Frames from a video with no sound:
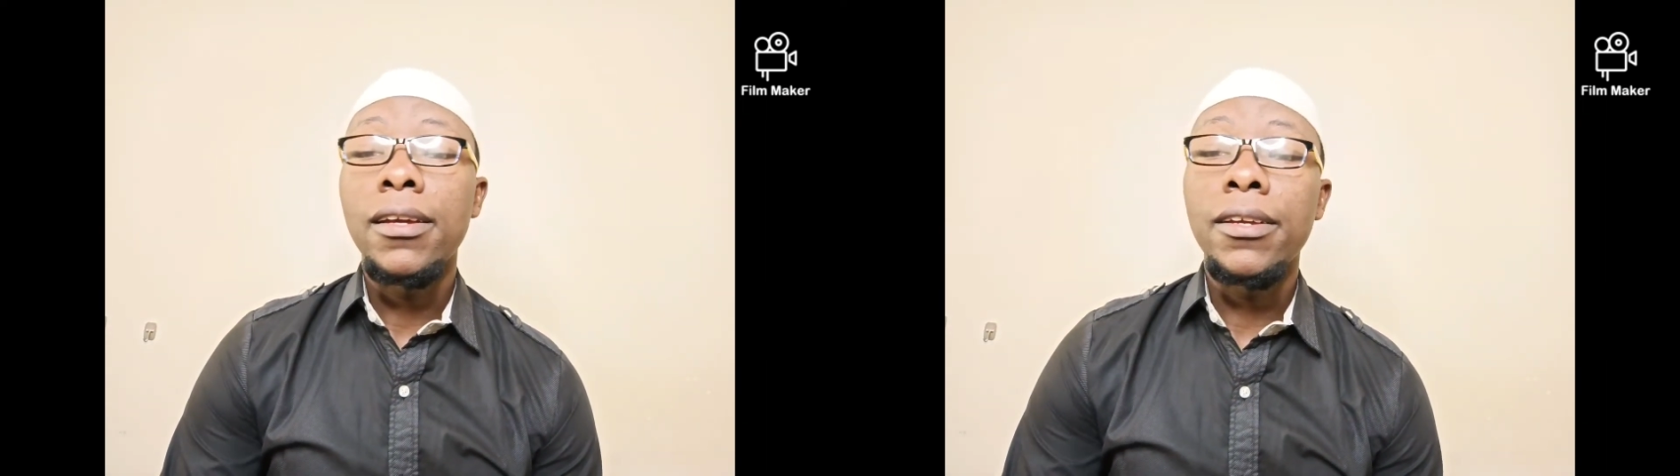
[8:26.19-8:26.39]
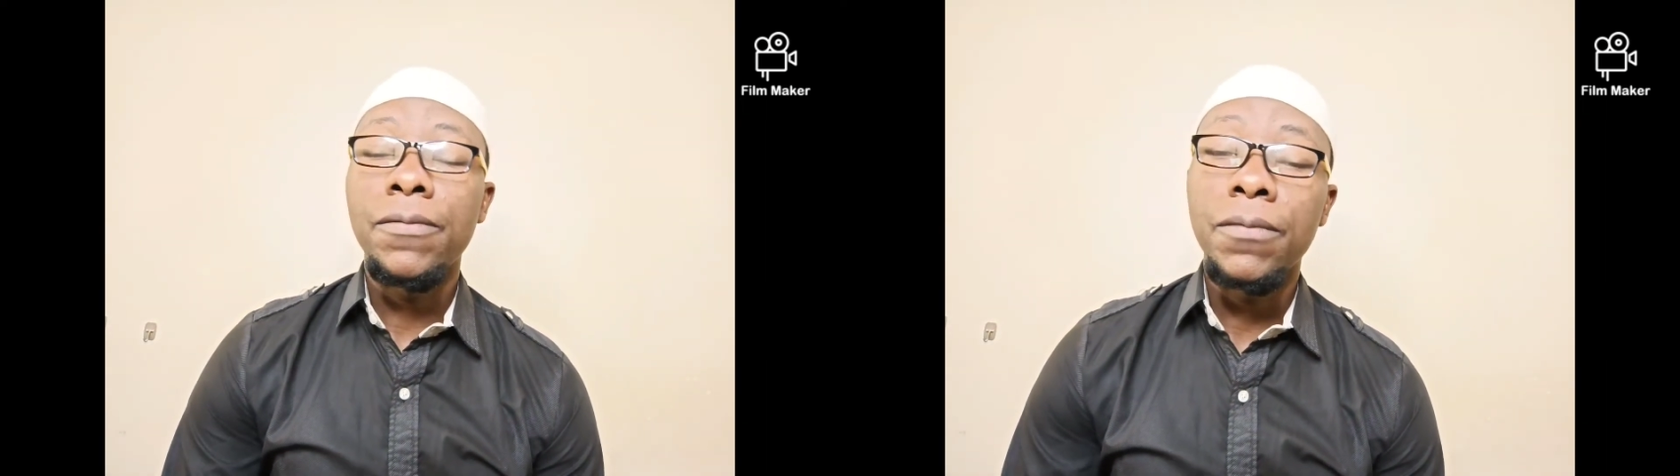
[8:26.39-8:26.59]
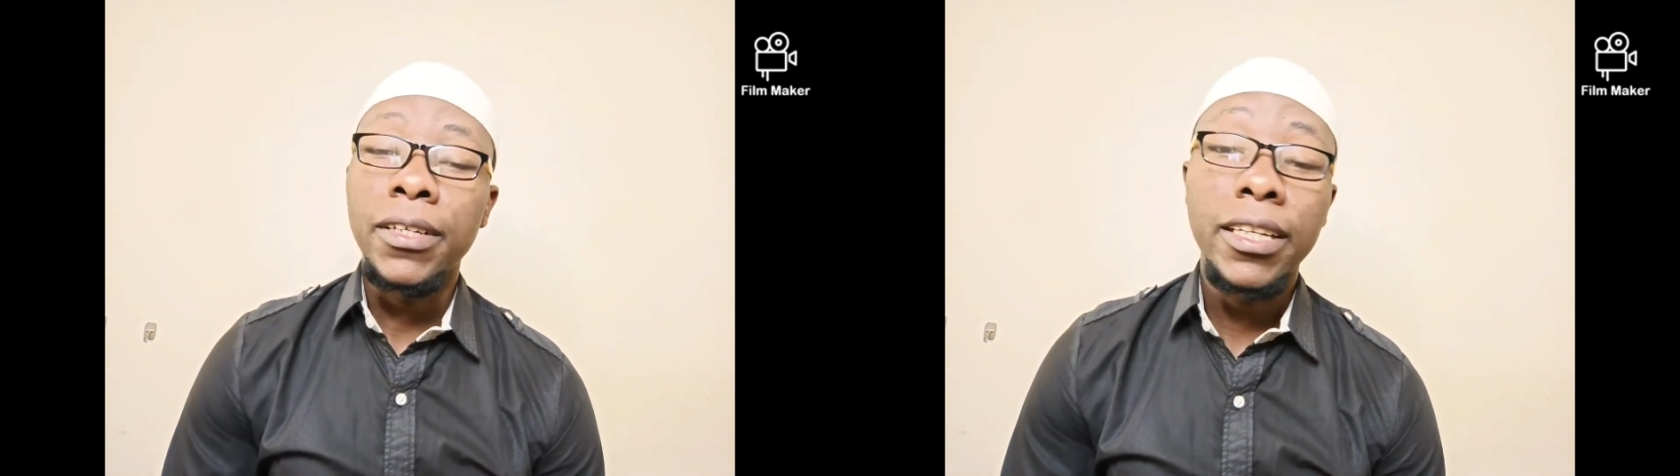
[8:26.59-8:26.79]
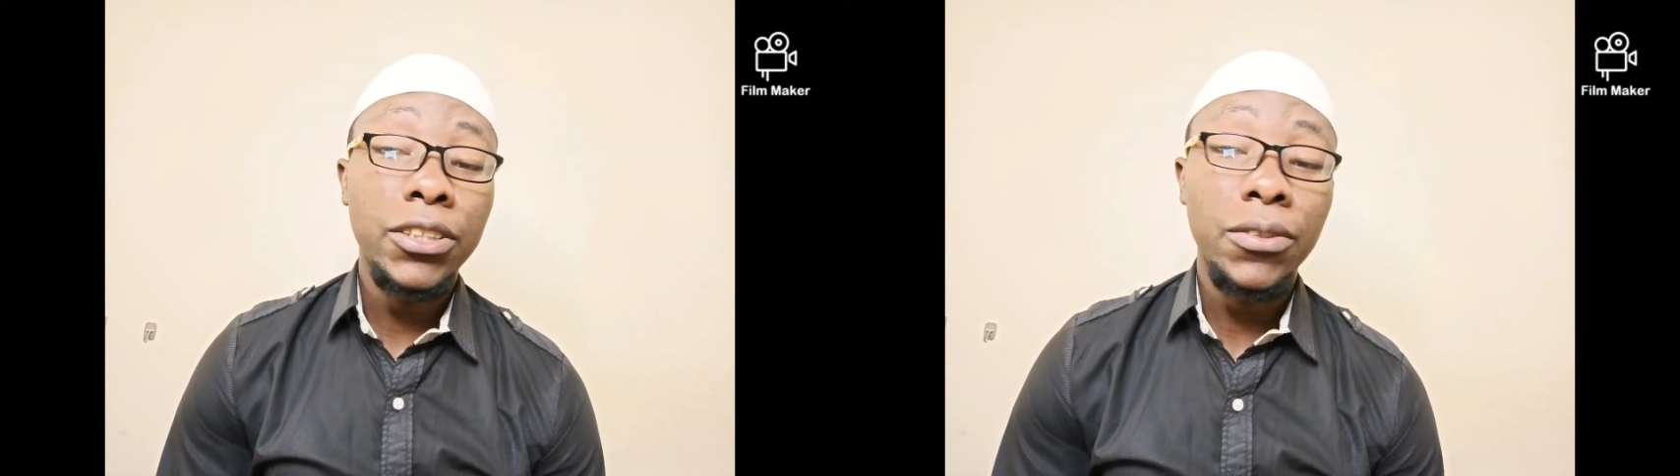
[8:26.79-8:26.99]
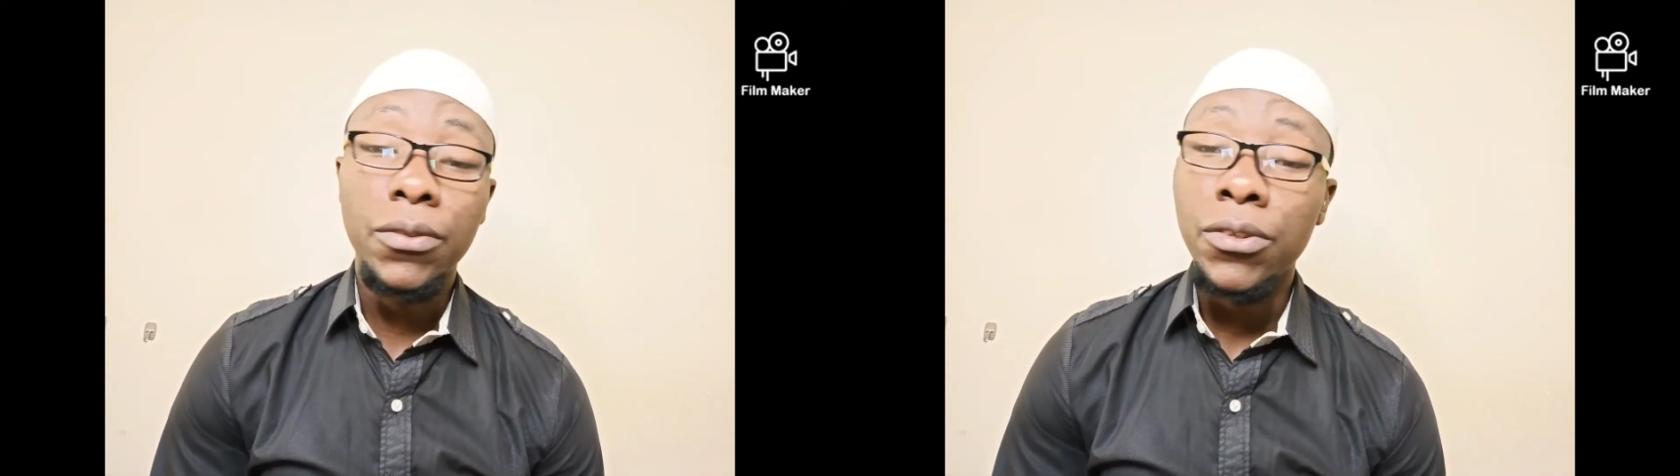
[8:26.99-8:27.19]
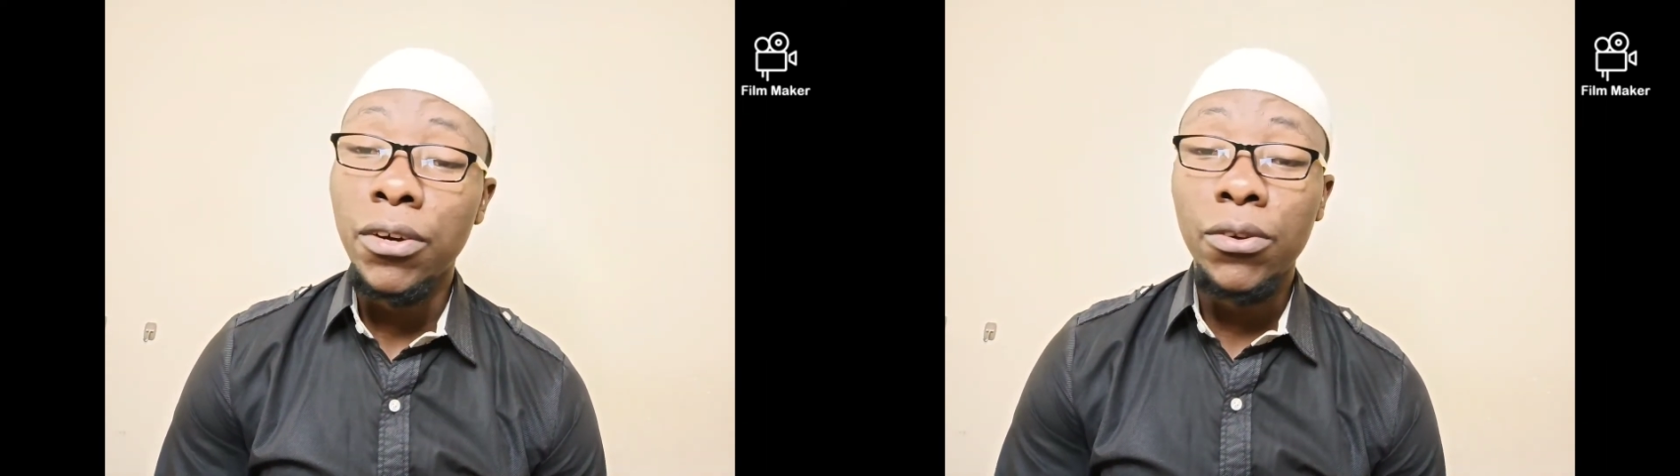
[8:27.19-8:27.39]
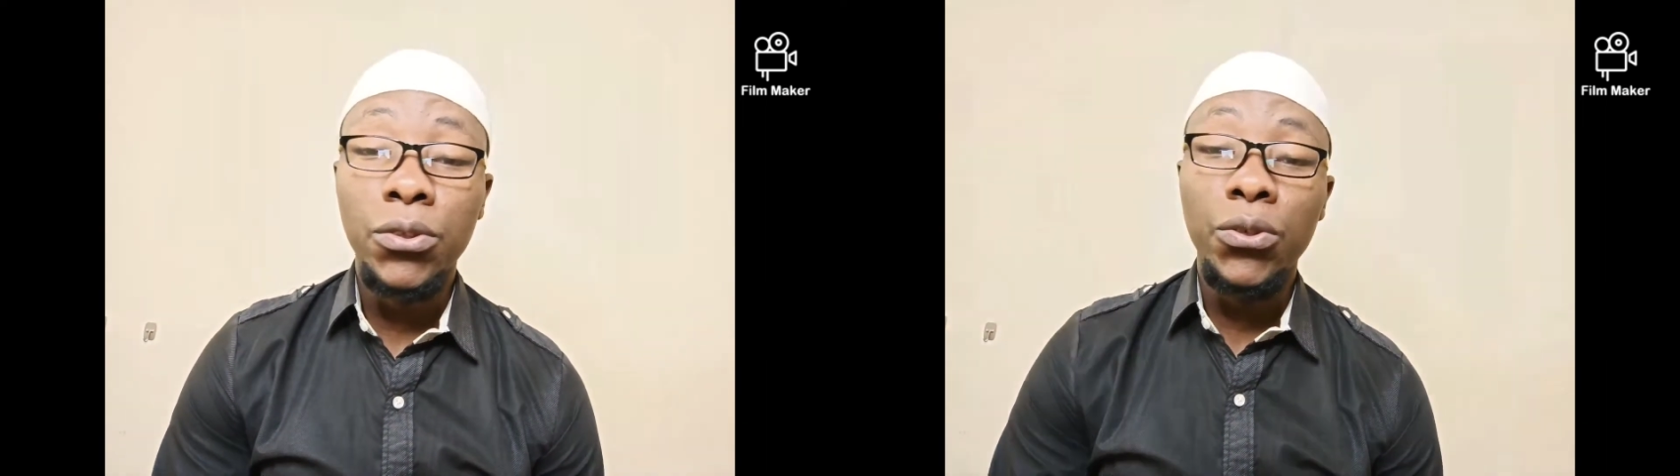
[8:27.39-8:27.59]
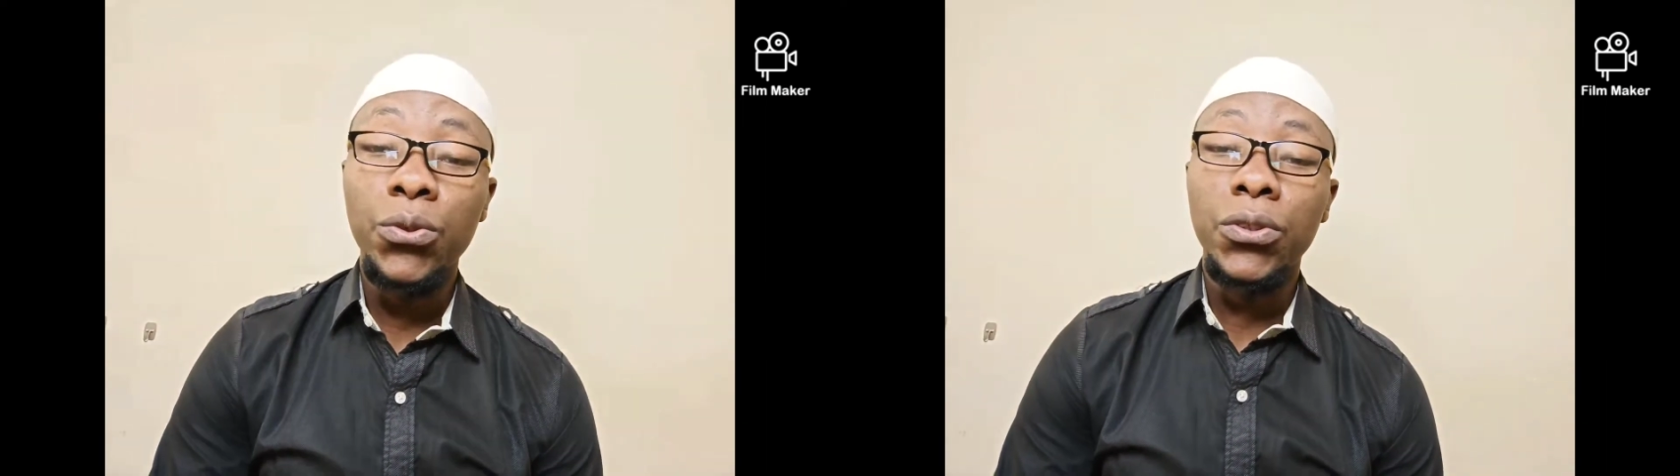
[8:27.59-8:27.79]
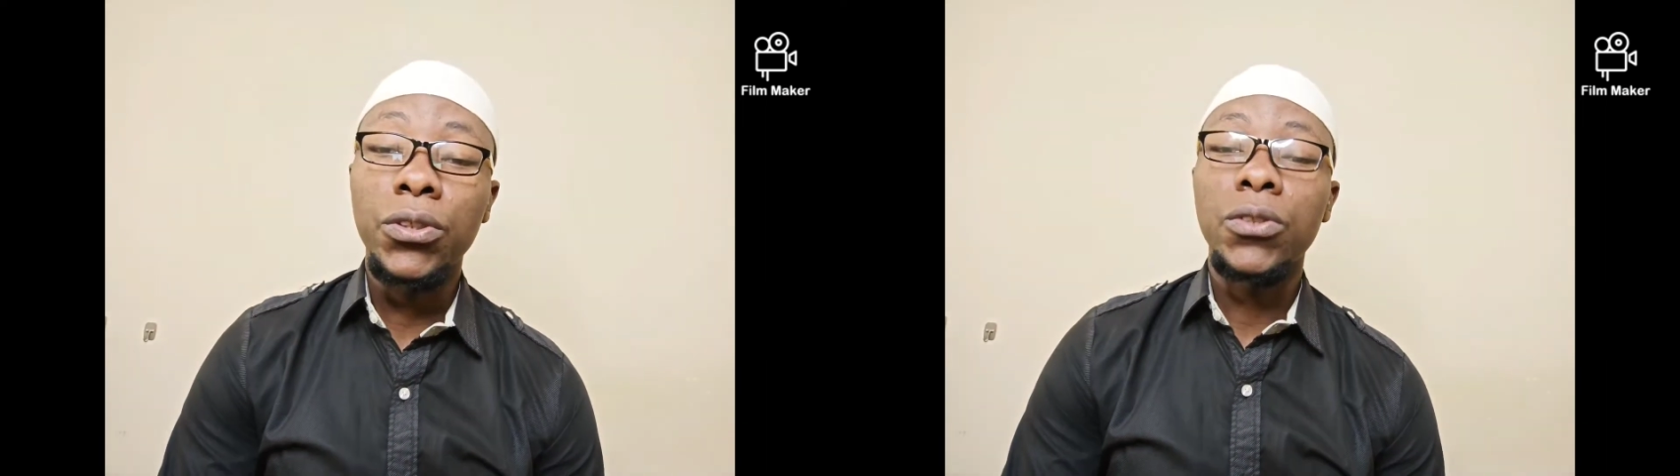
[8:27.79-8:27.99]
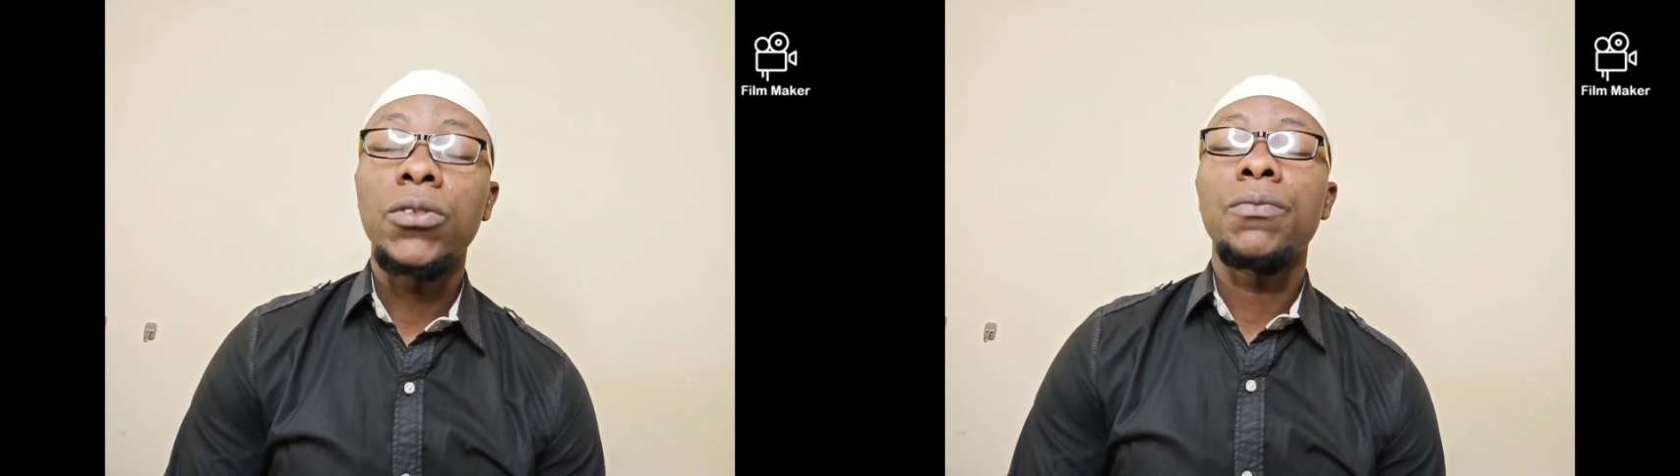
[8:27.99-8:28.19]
If in case you're going to use